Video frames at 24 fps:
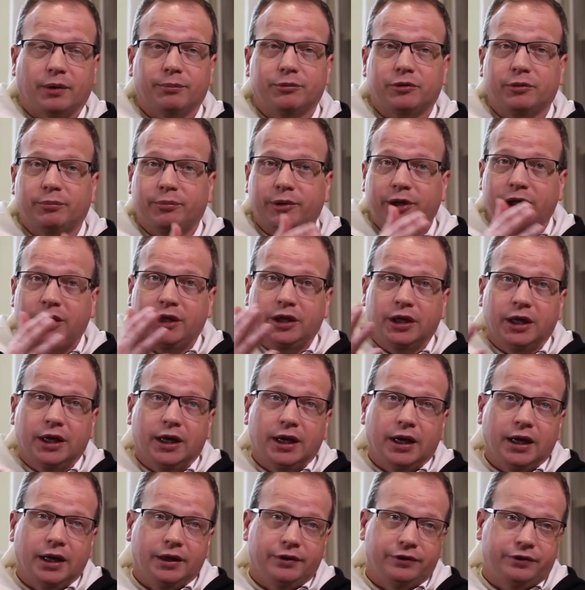come to be
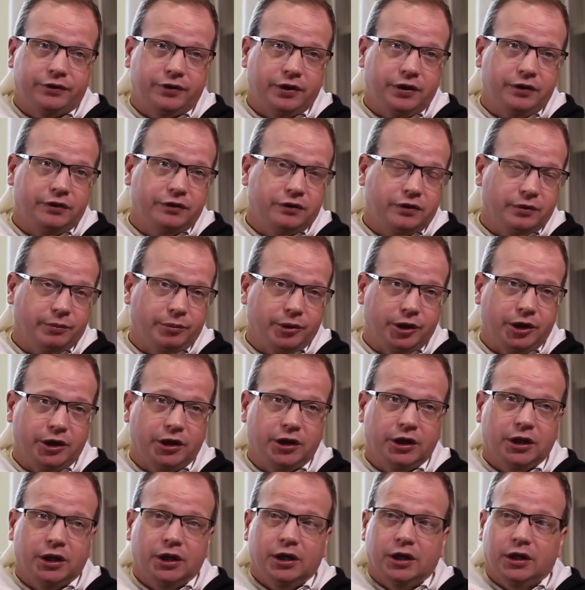and cease to
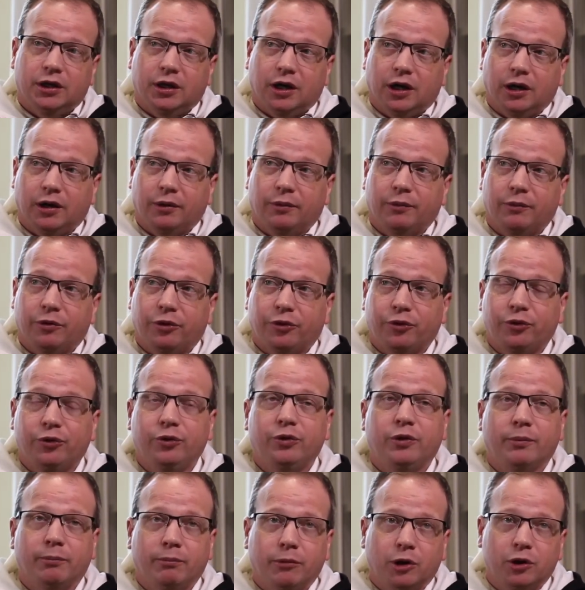be
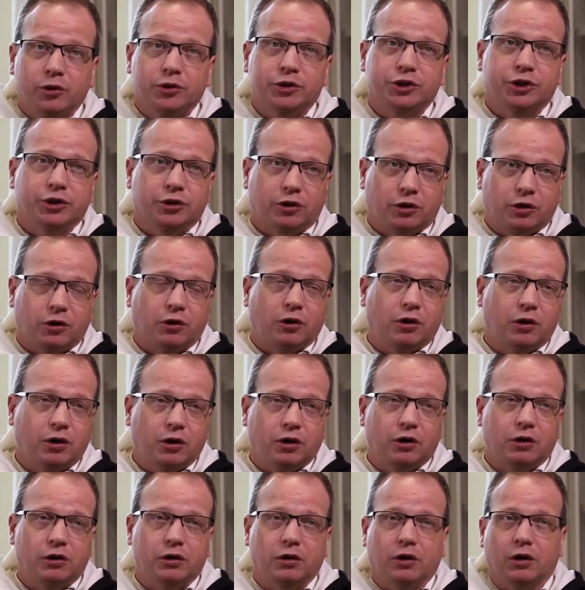through the motion
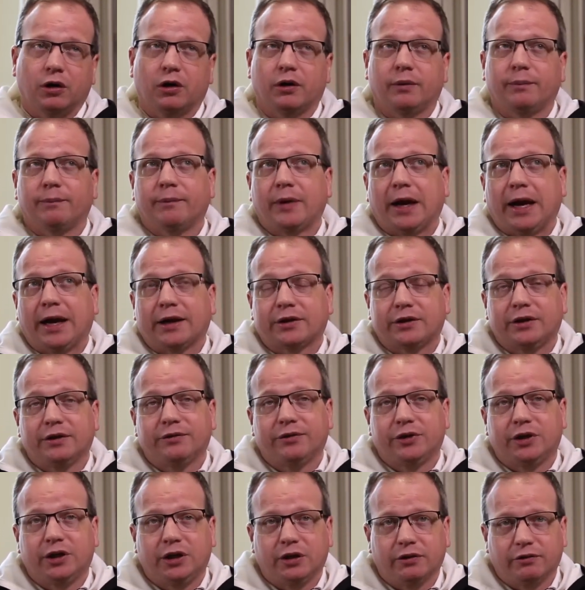or
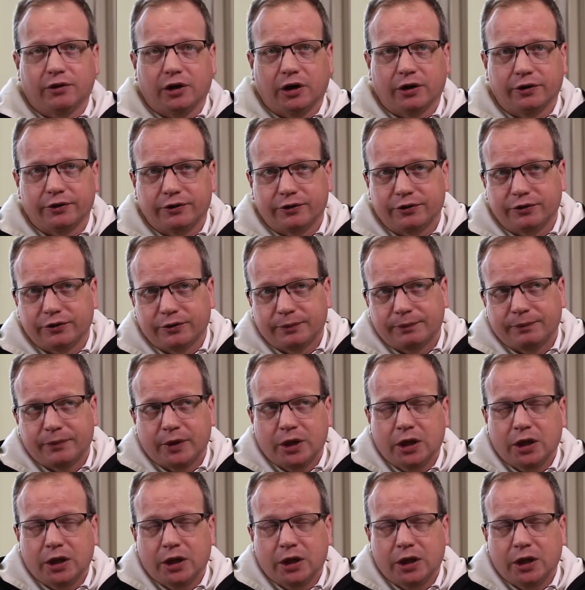activity of others.